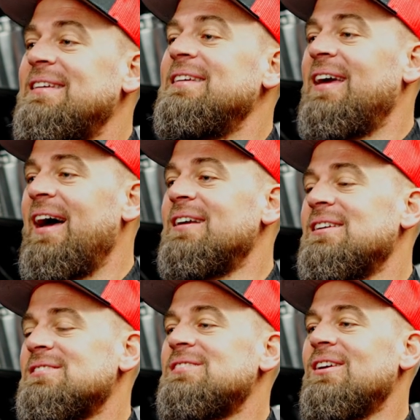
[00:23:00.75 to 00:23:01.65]

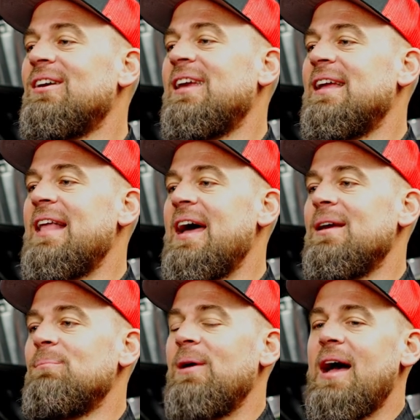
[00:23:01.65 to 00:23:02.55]
it's still getting that
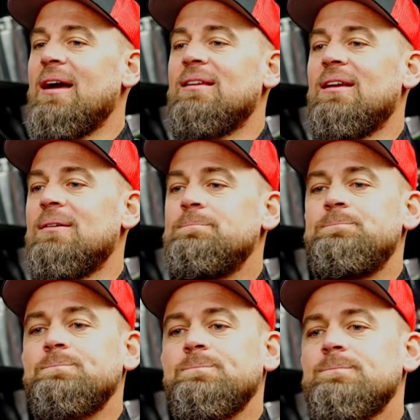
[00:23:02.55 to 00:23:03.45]
impact. And
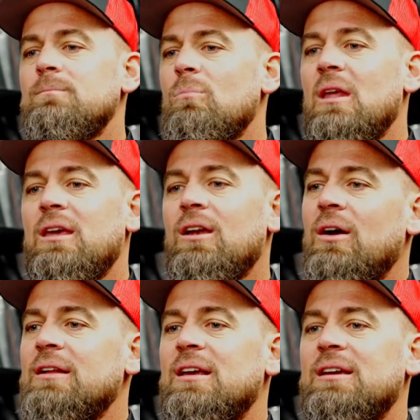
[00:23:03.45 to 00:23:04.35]
you know,
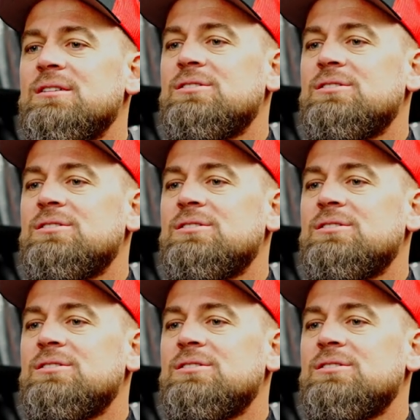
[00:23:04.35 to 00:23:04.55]
I think it's